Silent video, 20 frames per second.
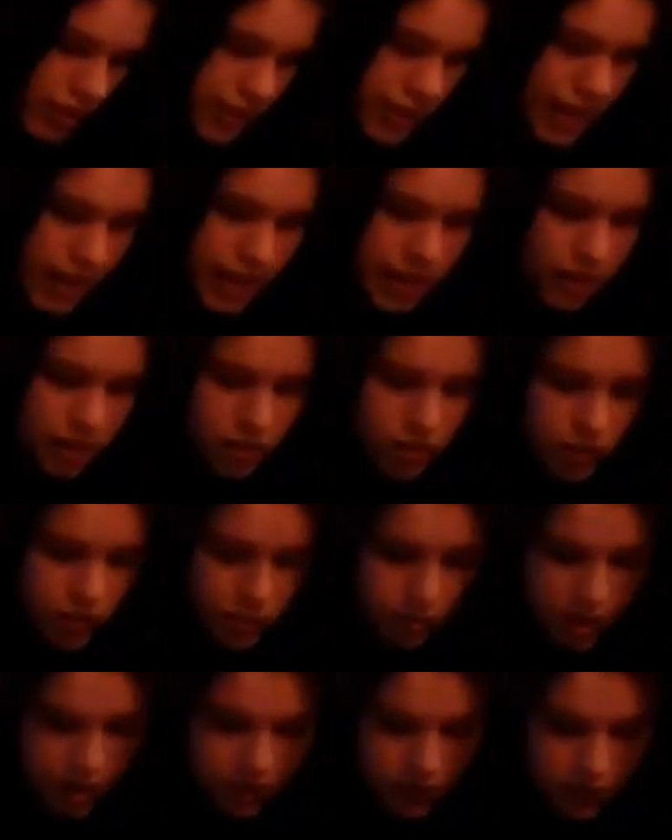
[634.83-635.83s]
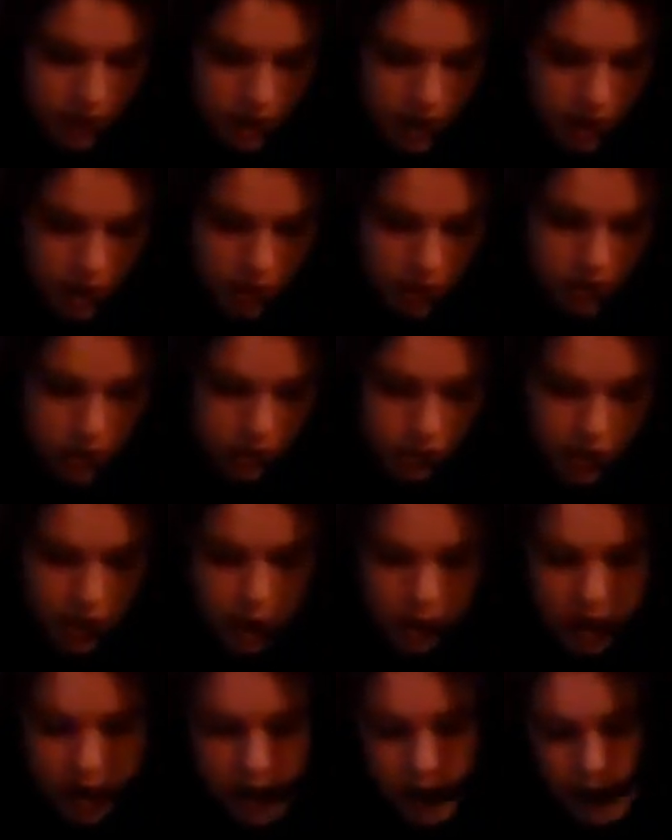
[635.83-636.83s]
to your skin or whatever, you'll
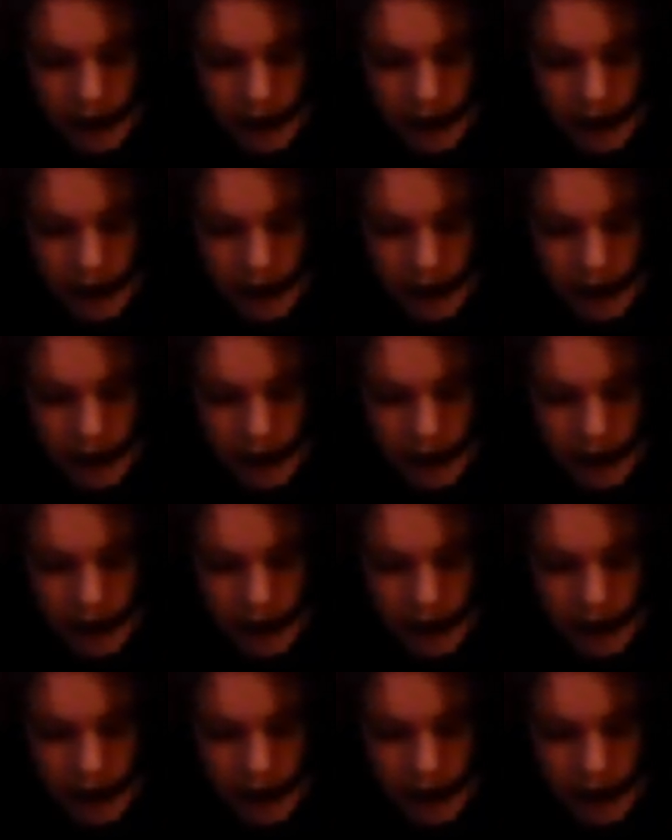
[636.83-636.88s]
know,